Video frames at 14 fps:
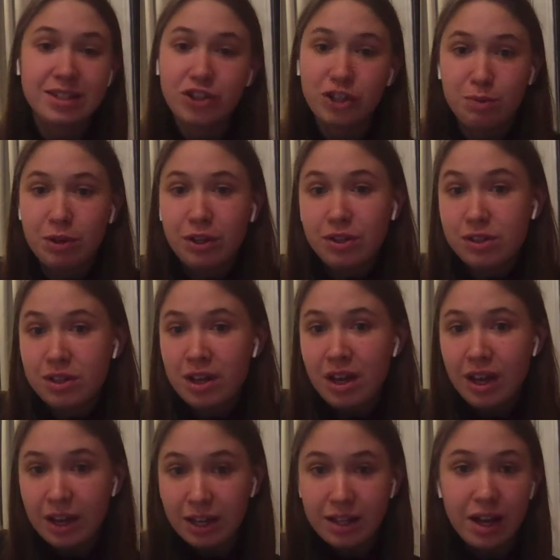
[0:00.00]
just because
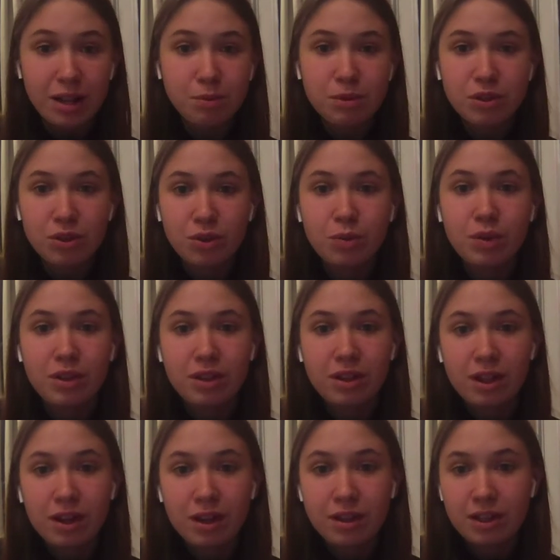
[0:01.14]
it helps you with
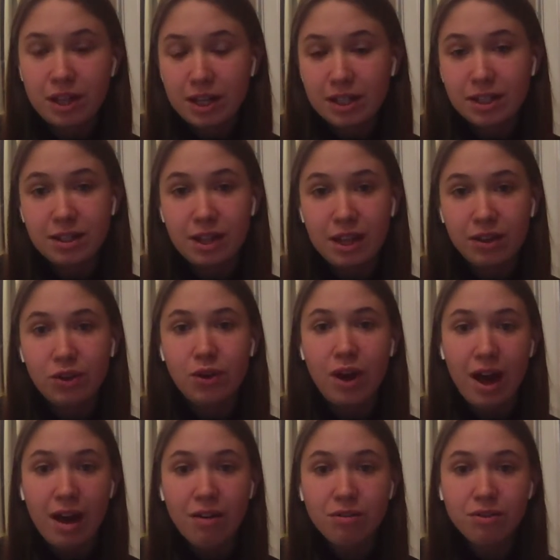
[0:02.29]
the data that you
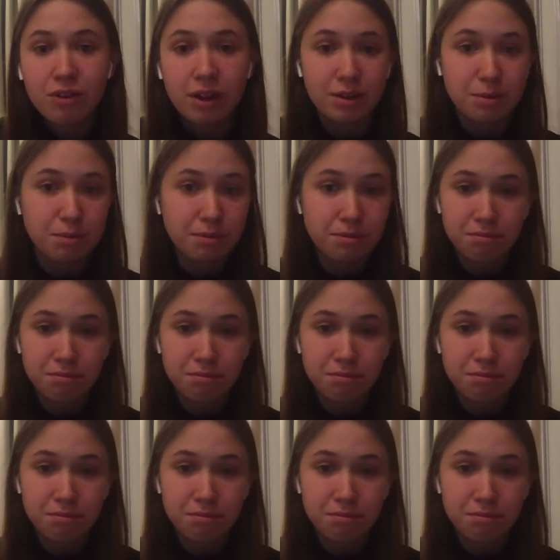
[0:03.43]
have, and